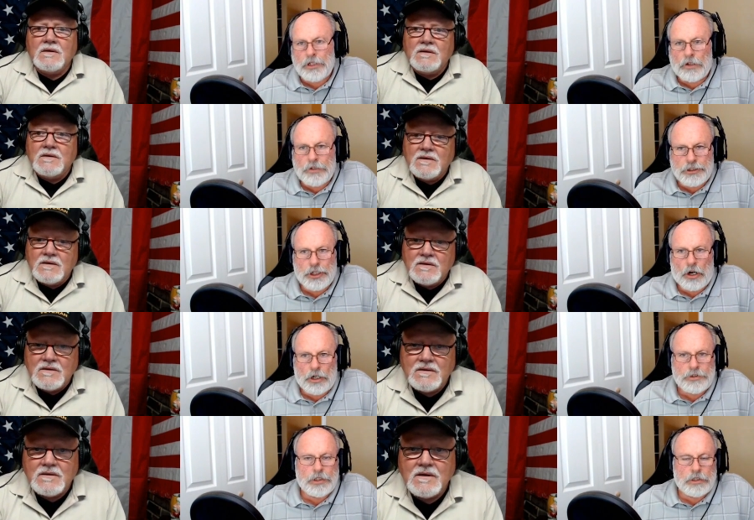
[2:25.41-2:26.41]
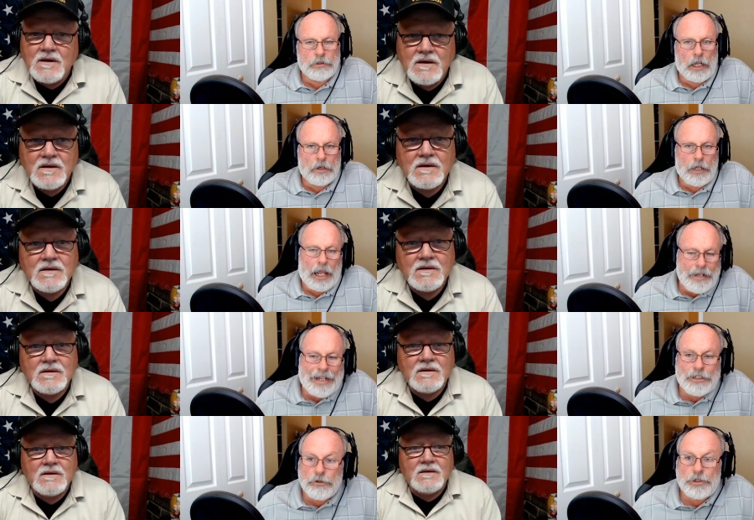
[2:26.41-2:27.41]
Speaker 1: on the charts, and and and
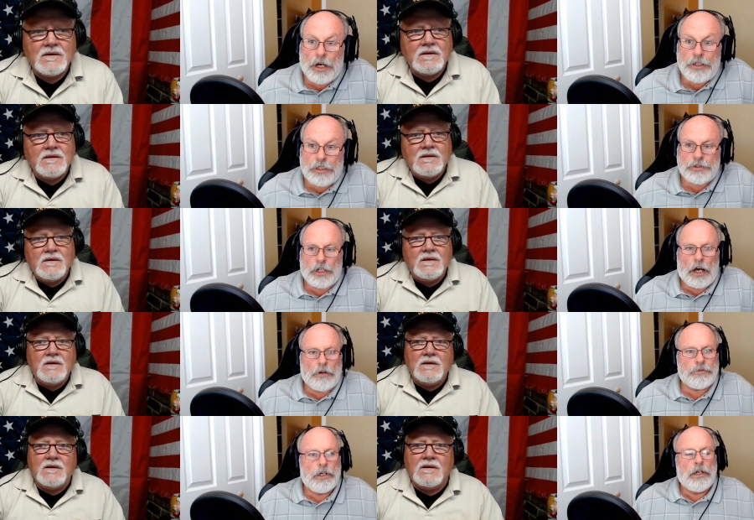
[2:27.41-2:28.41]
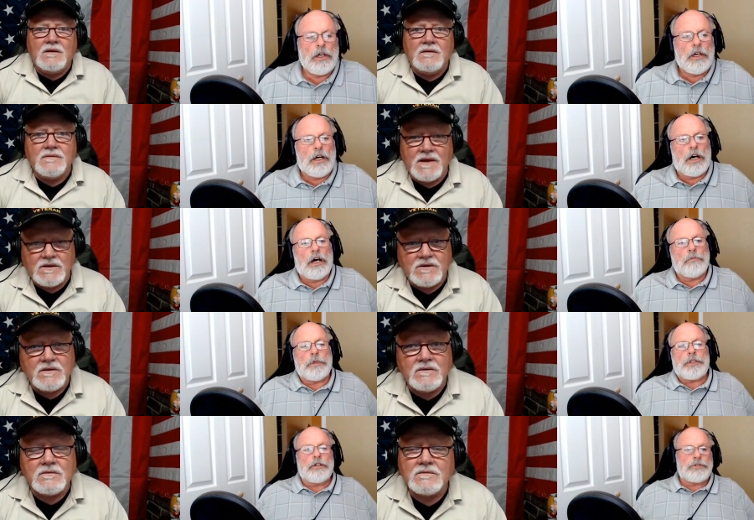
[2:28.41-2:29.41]
they do tell you stuff. They uh, do.
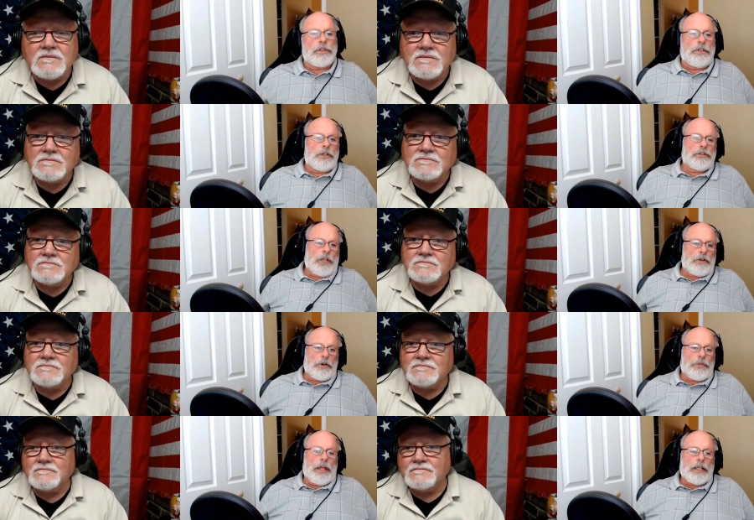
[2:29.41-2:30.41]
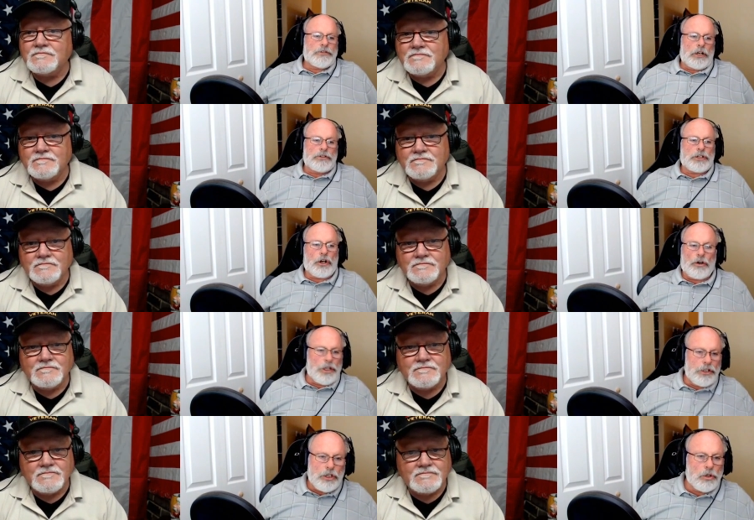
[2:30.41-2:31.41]
But there's there's other things. There's
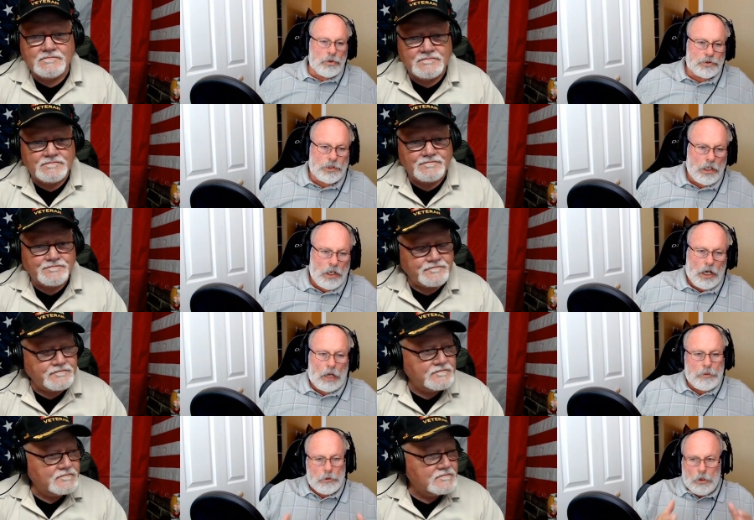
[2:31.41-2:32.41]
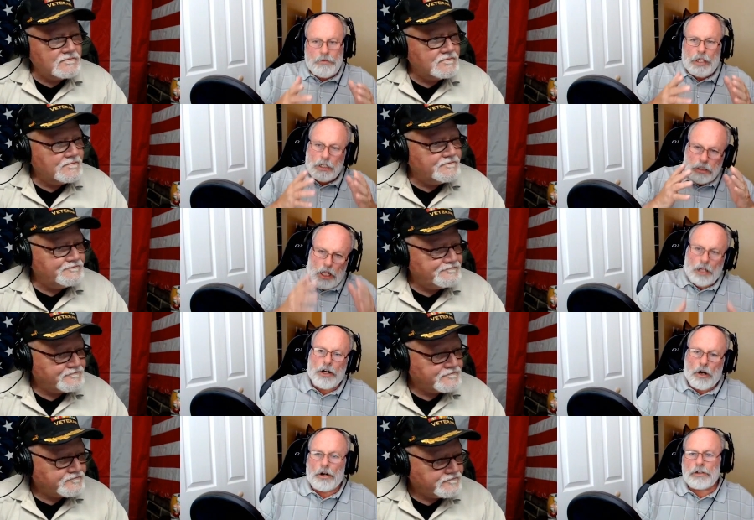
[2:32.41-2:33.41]
current news. I mean, we've had a lot
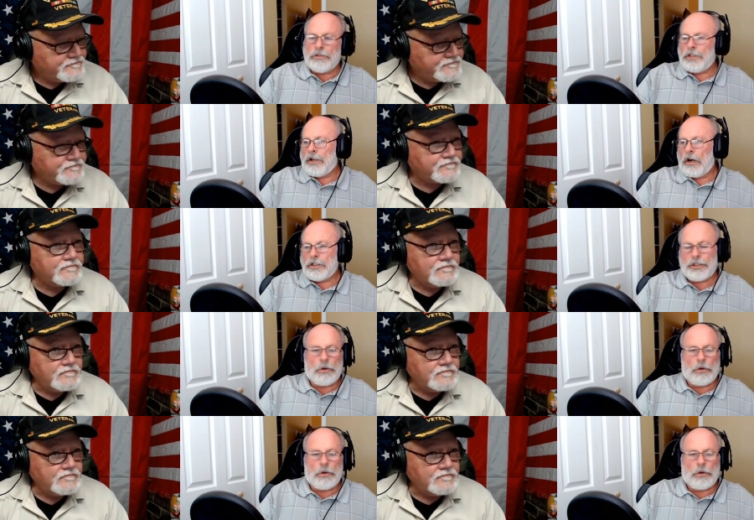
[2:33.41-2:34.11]
of articles on our show,